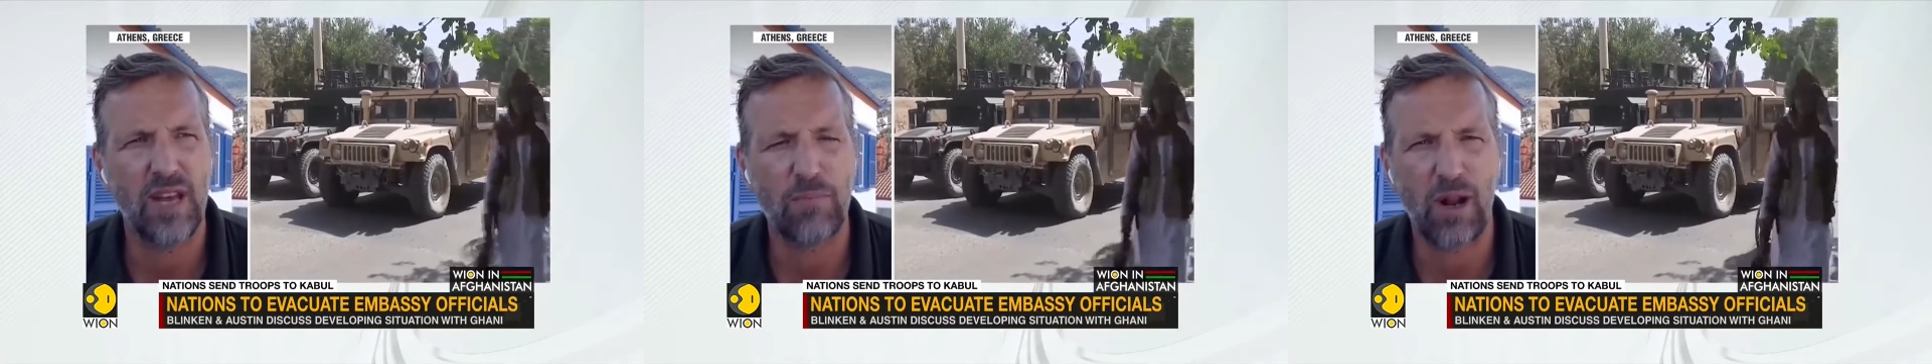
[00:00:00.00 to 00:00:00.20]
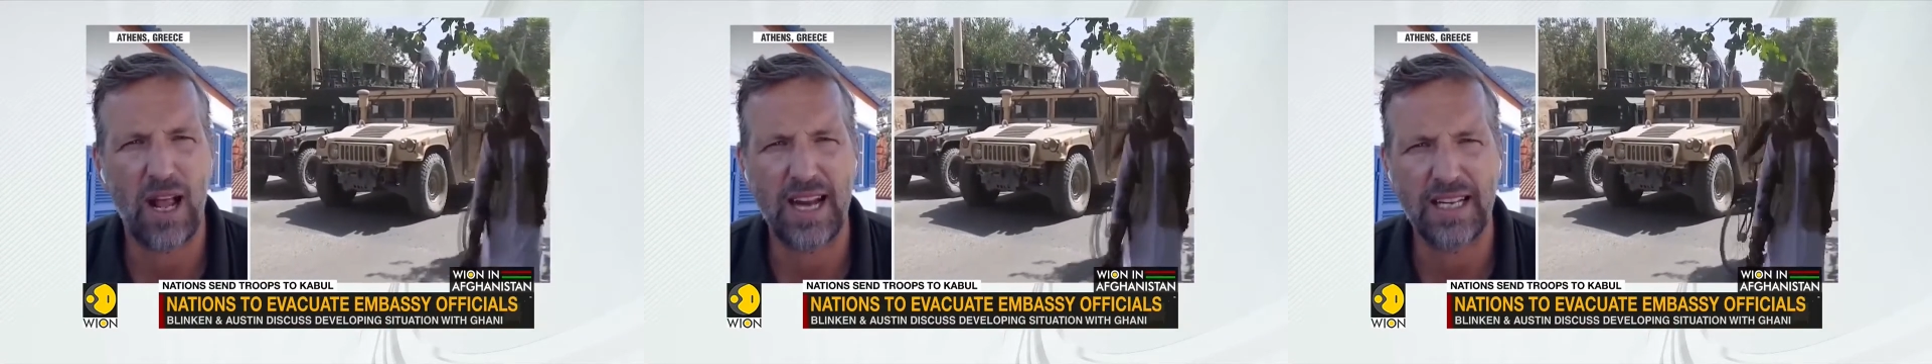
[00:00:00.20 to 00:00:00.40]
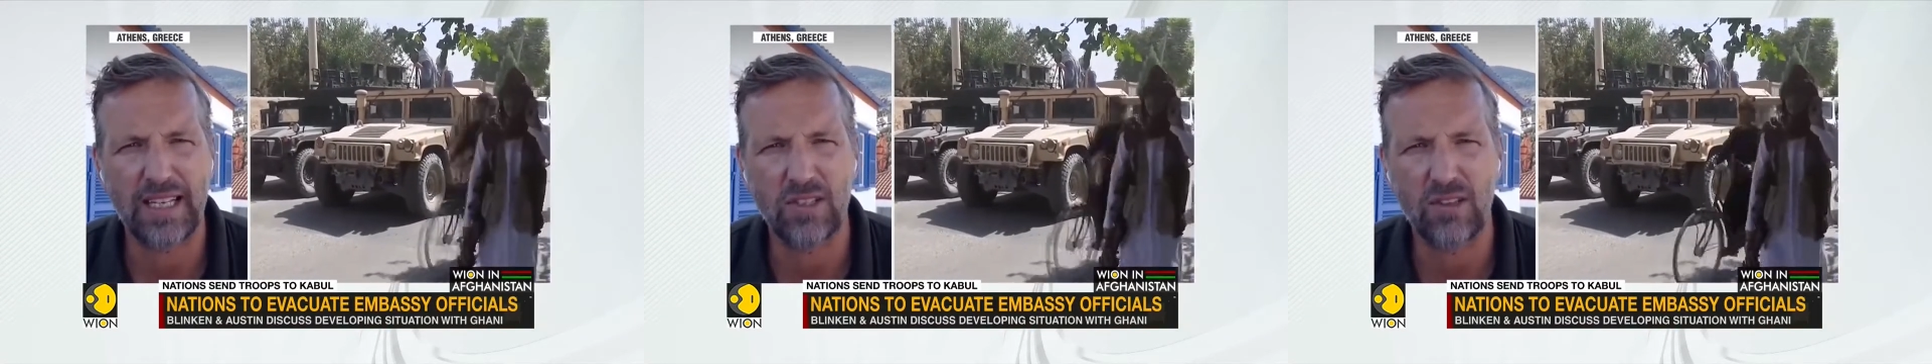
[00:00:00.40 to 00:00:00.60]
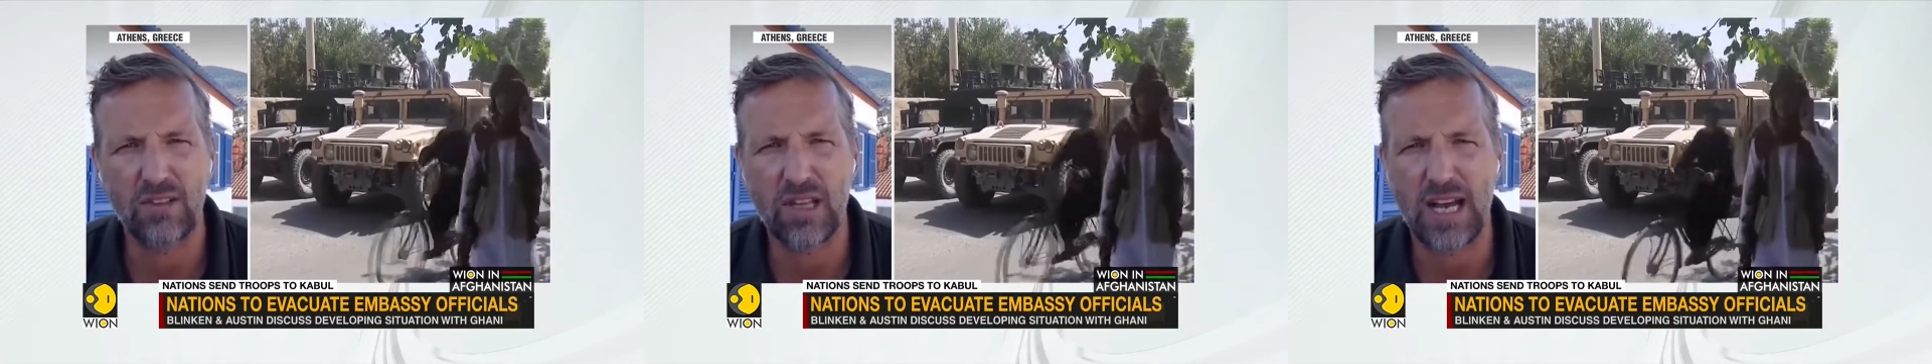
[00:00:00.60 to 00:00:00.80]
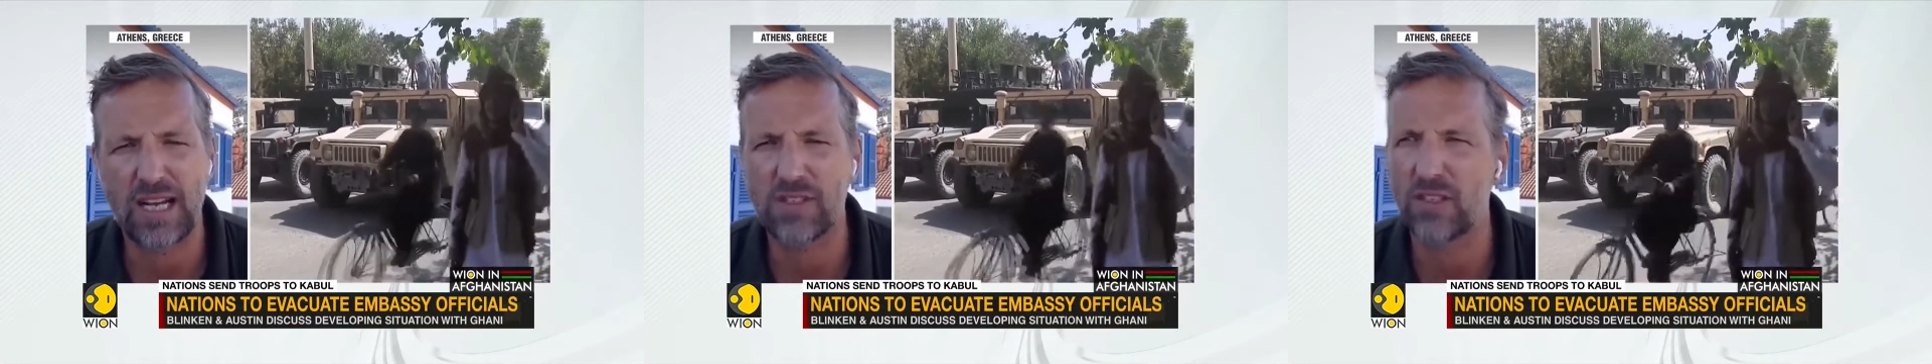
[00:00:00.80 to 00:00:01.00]
there planning
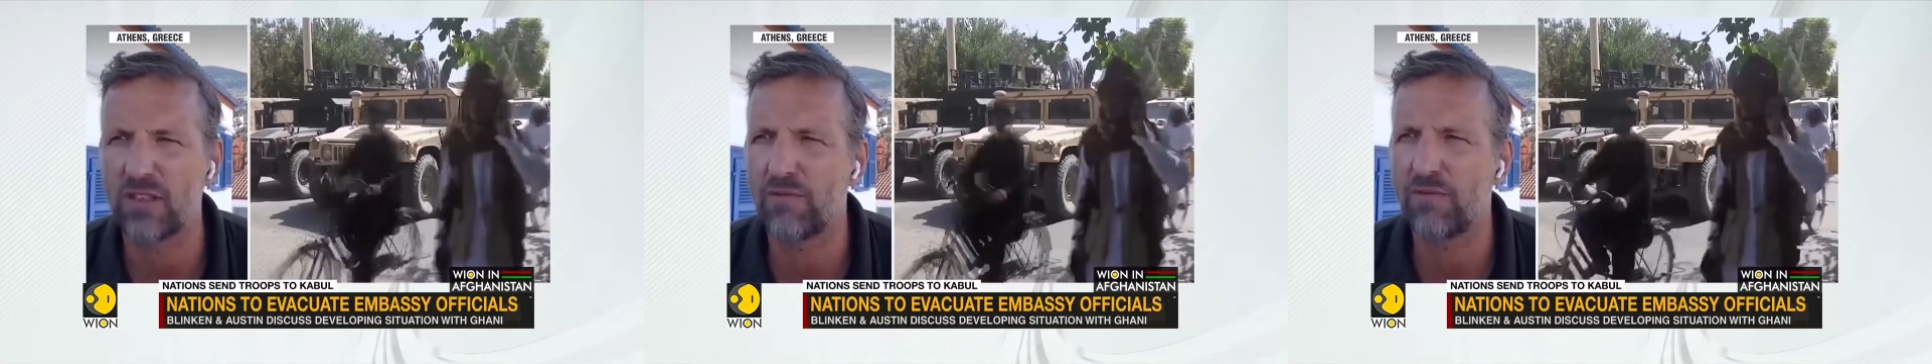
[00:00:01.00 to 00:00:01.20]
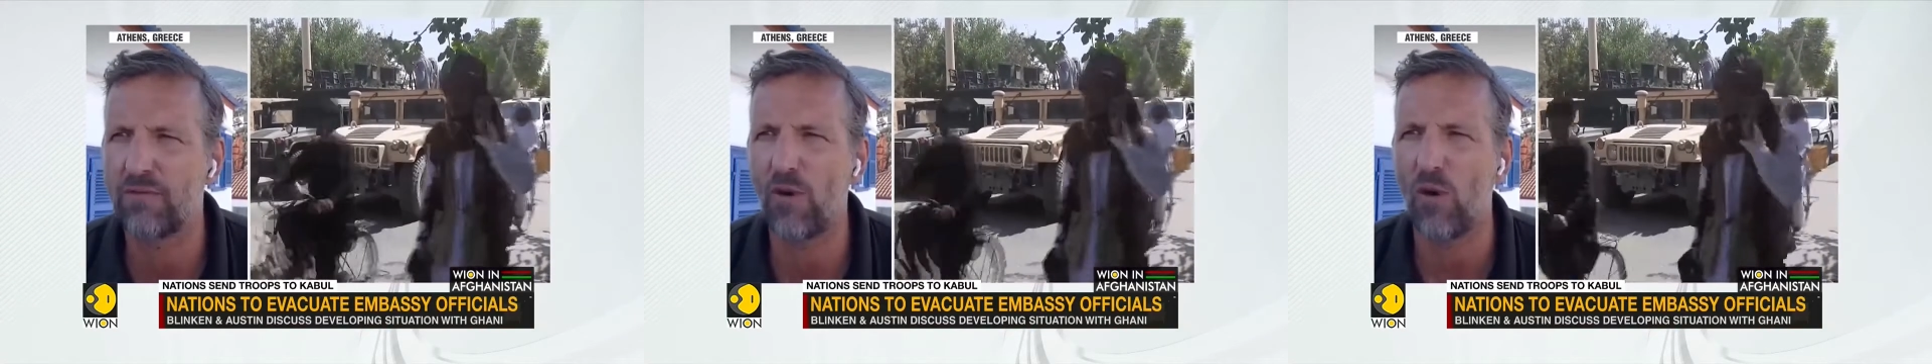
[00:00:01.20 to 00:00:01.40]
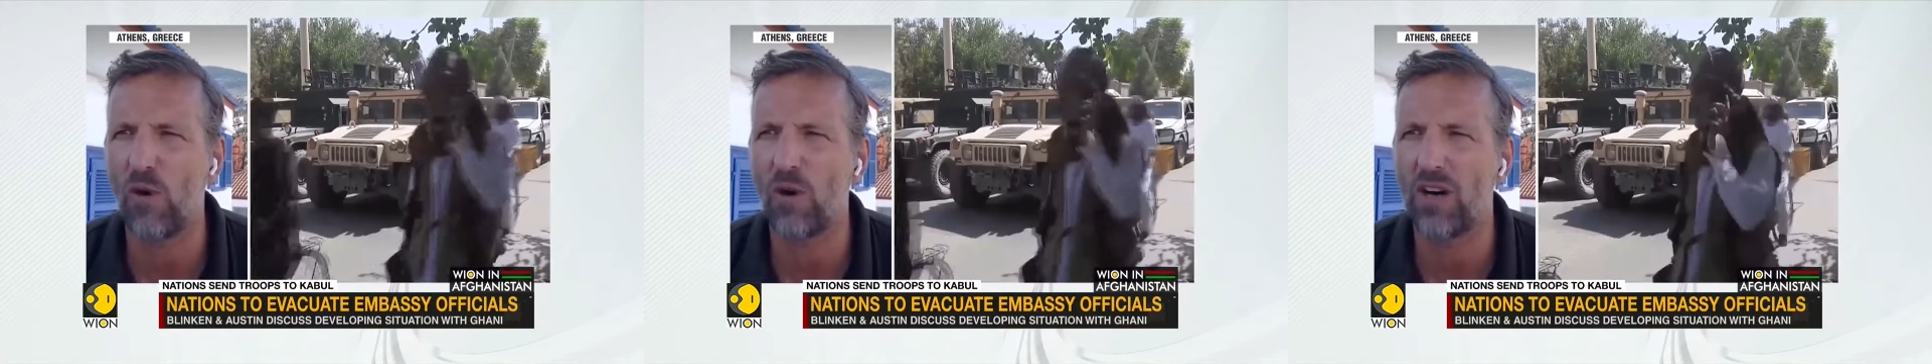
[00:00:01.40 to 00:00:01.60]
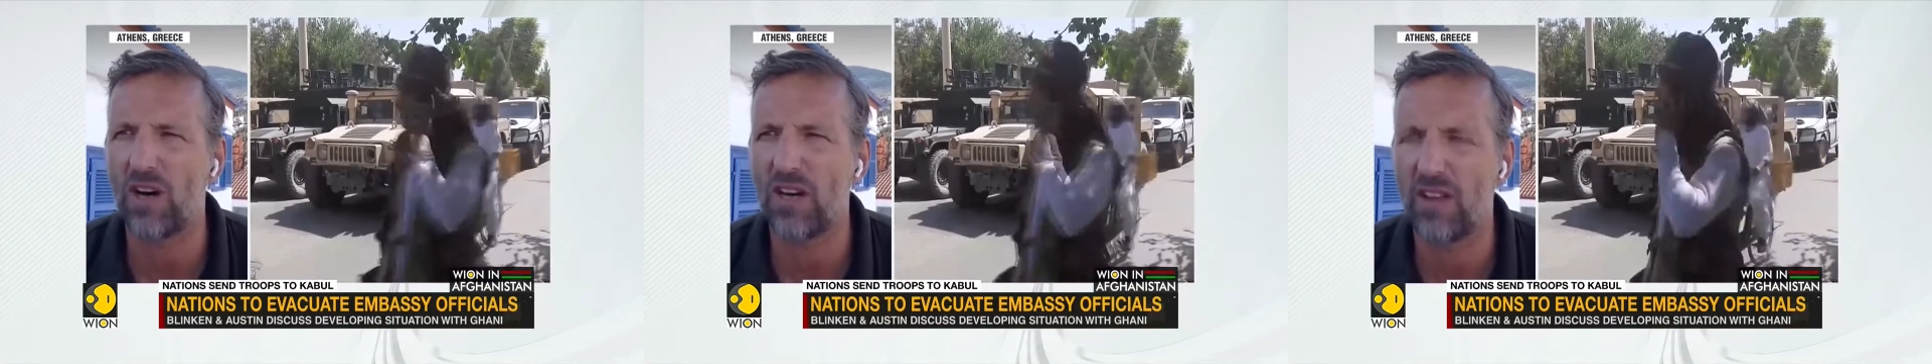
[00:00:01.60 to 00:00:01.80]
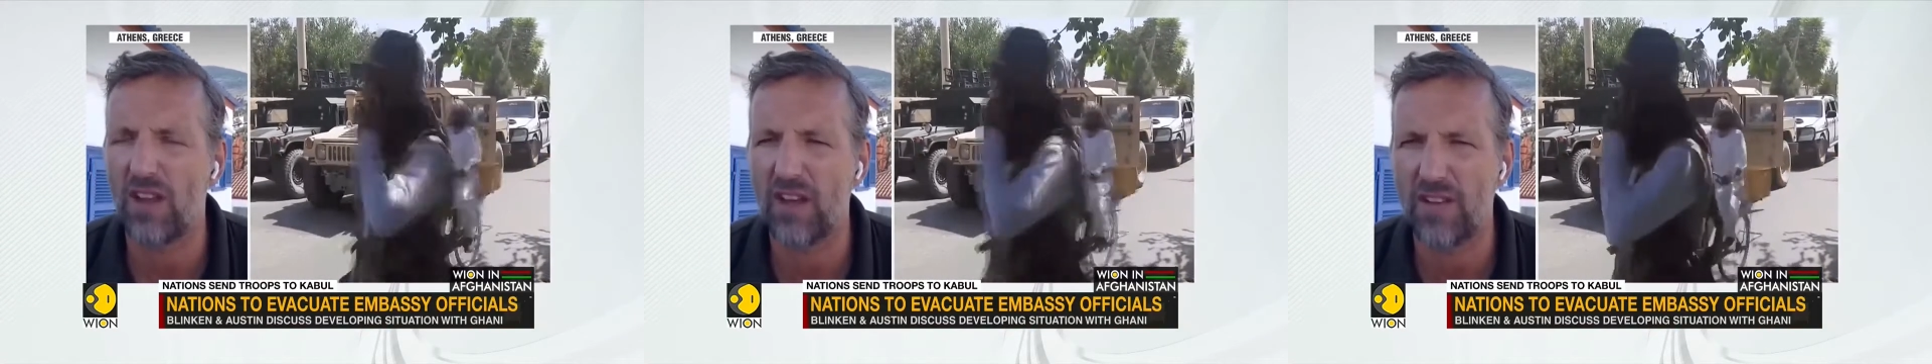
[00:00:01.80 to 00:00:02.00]
in
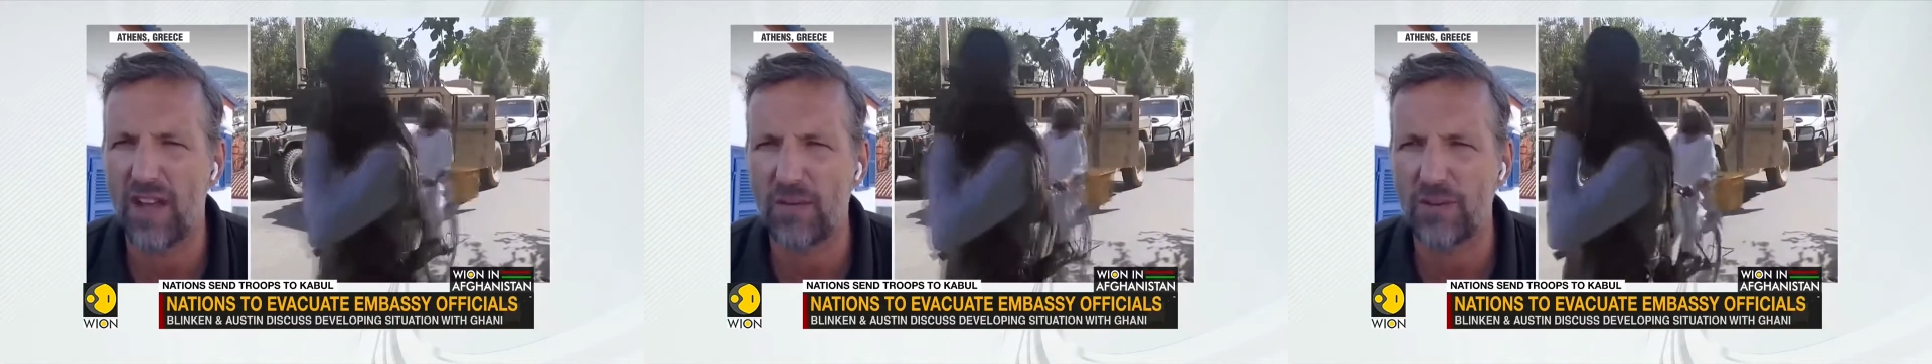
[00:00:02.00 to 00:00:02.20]
2004,